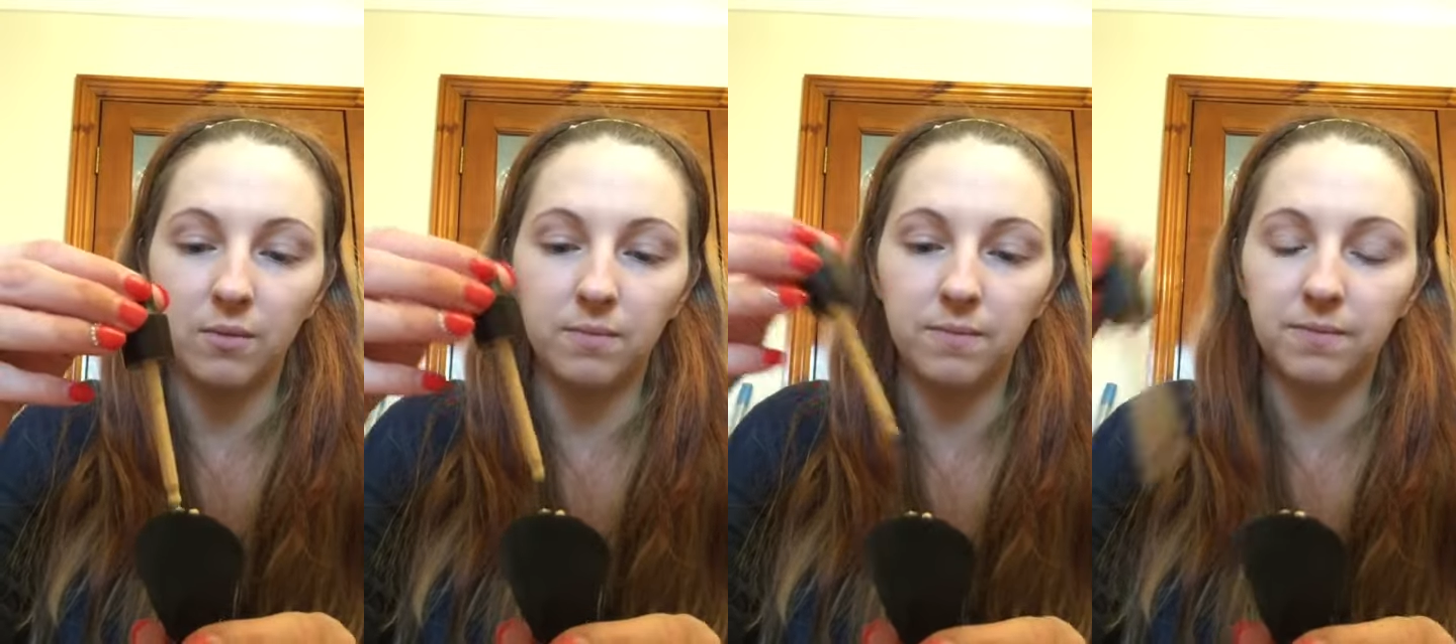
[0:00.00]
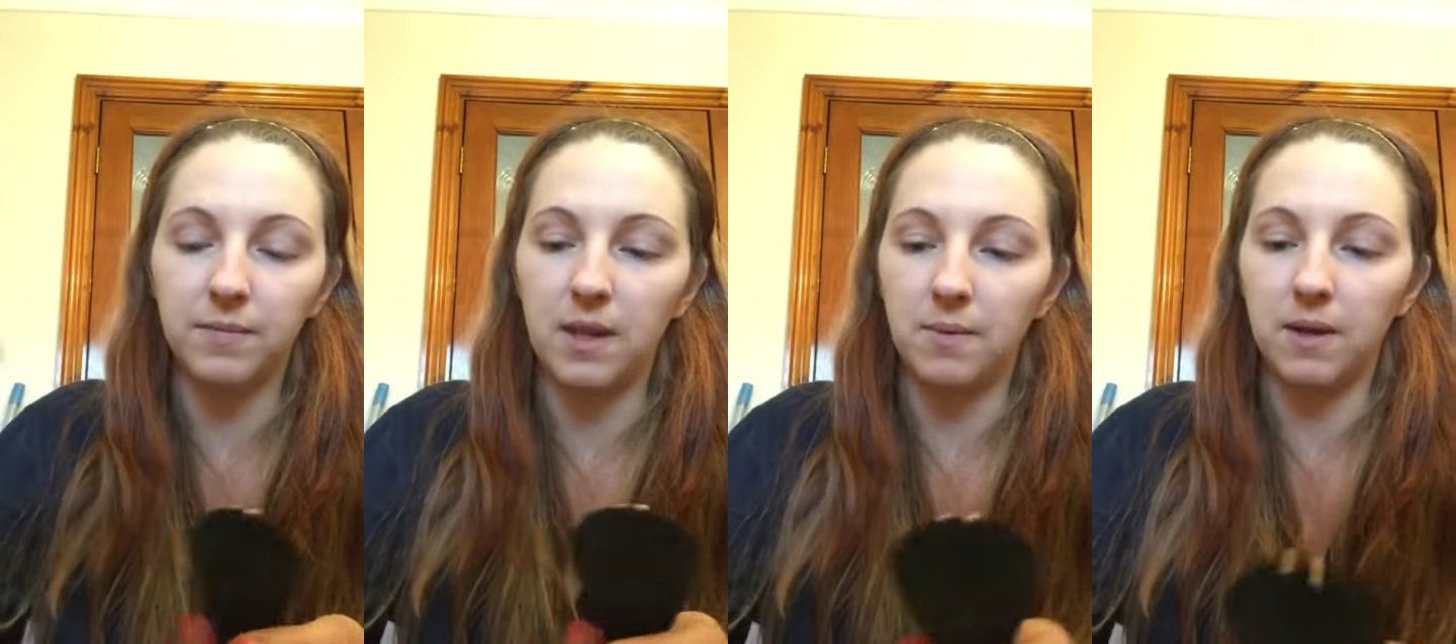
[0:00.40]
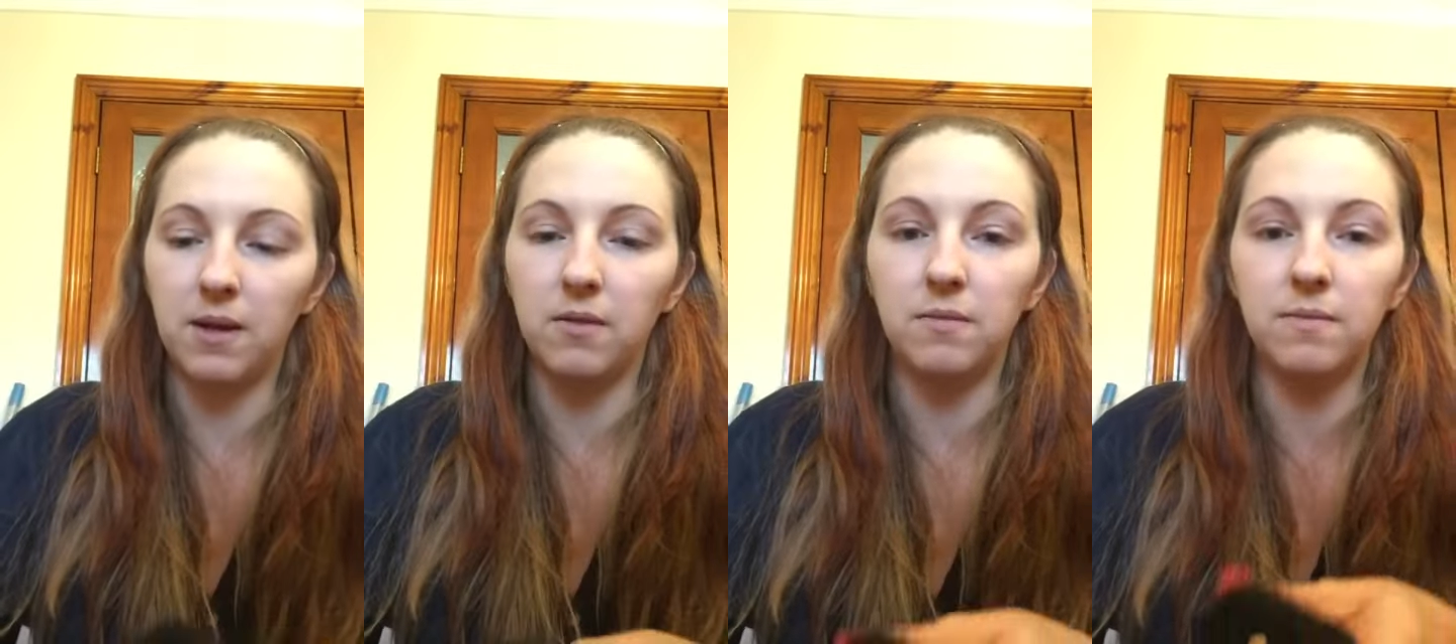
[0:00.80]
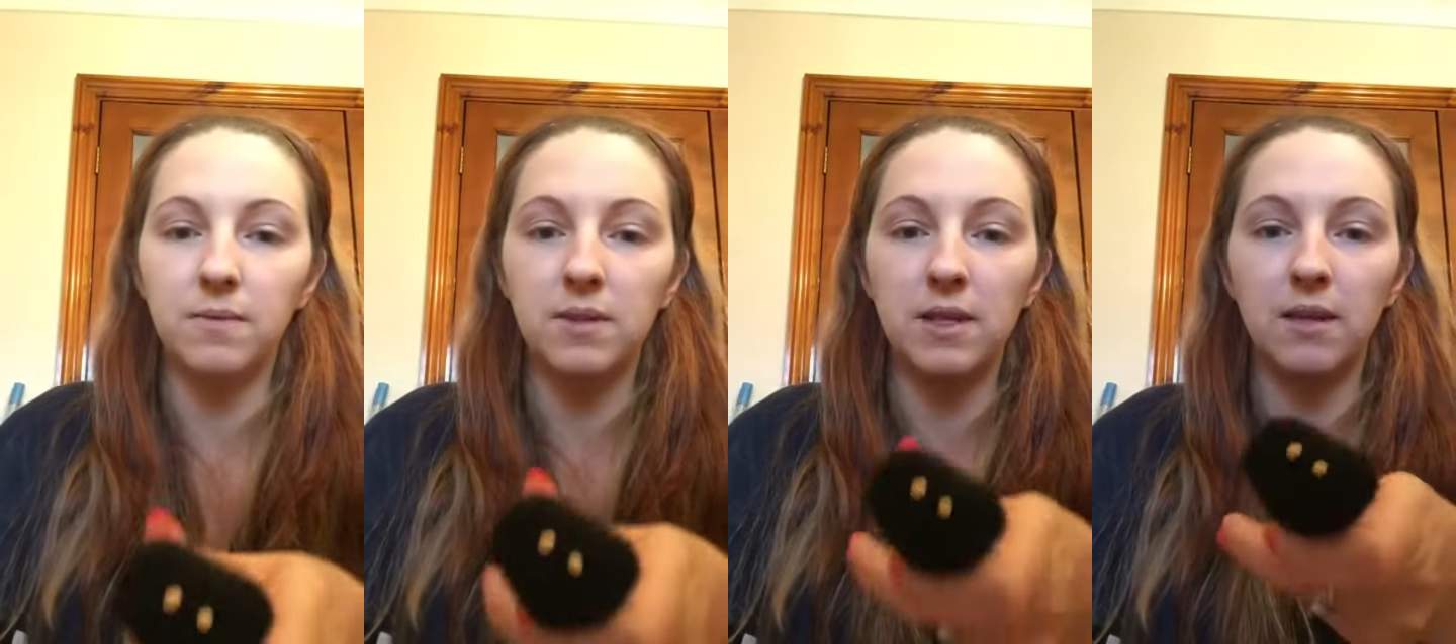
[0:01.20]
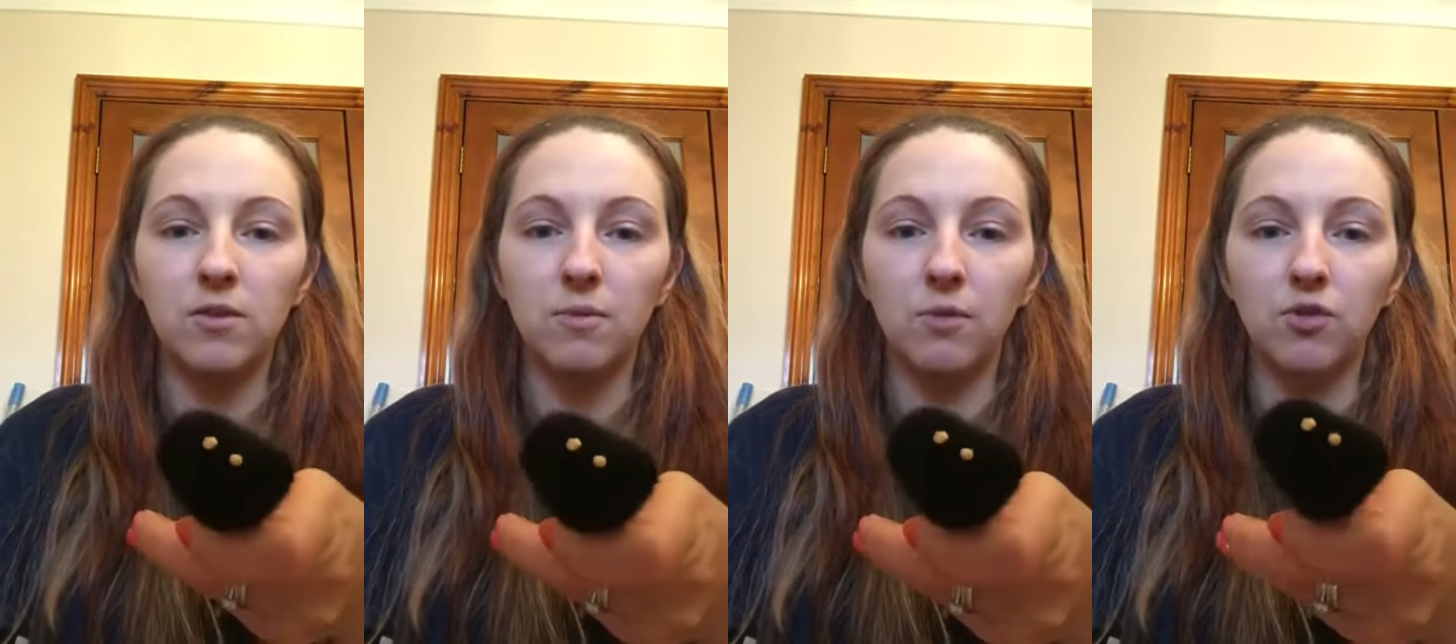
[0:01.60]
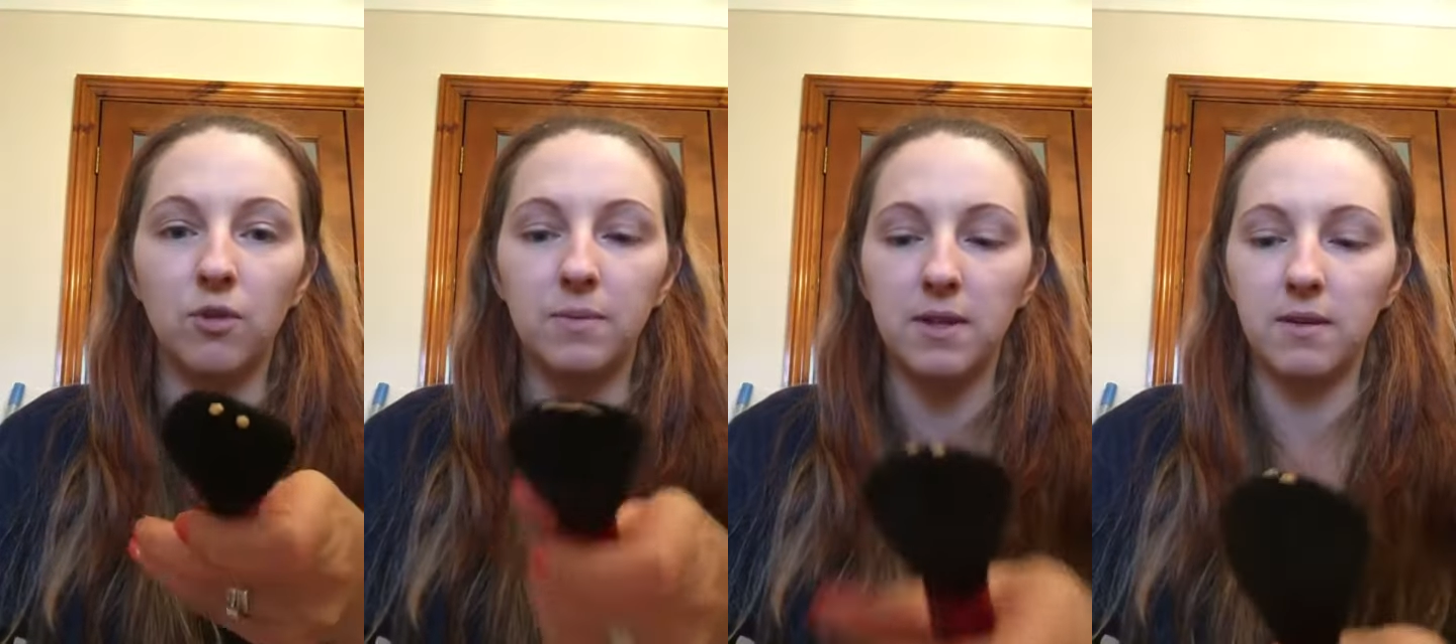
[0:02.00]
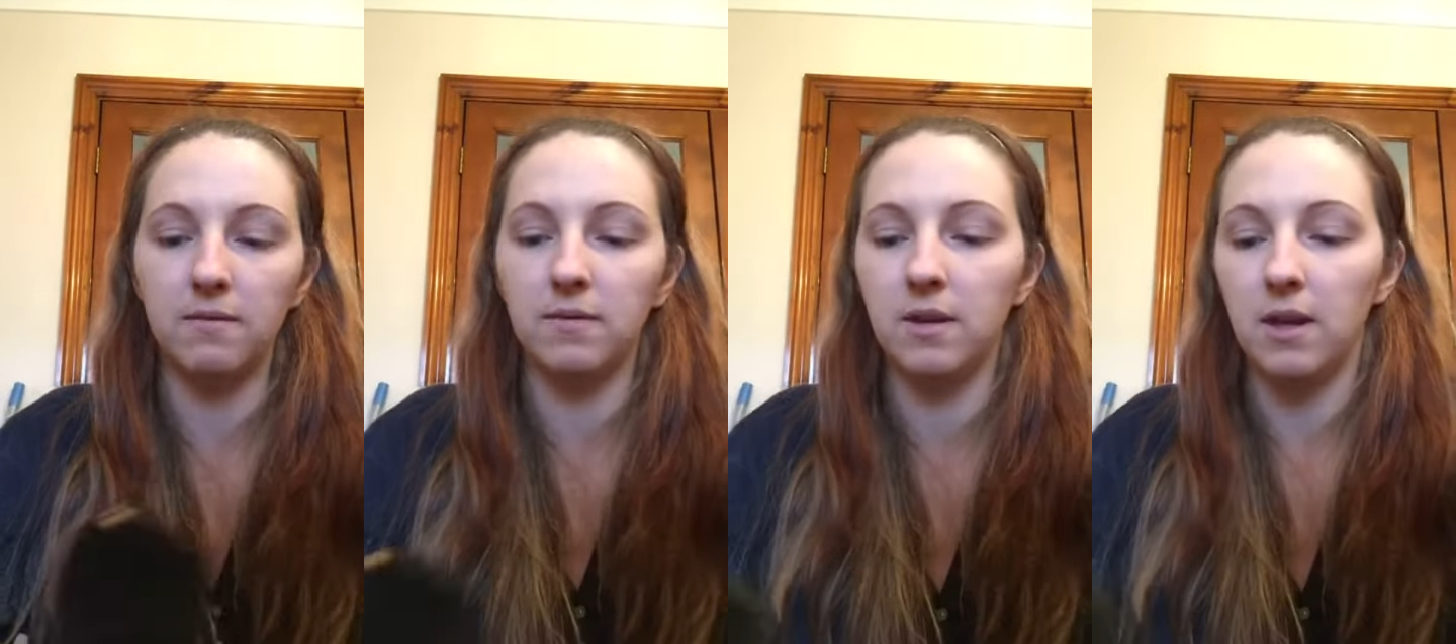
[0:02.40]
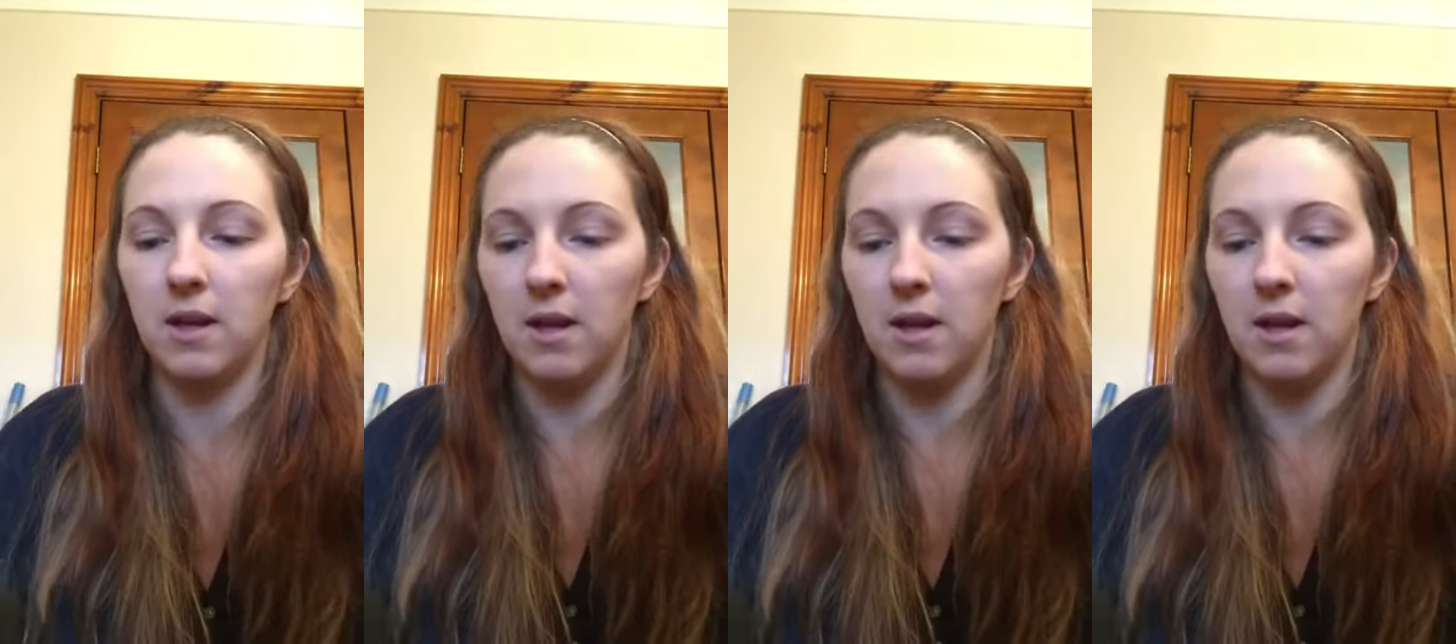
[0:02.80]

Oh, there we go. You see 2 more drops there.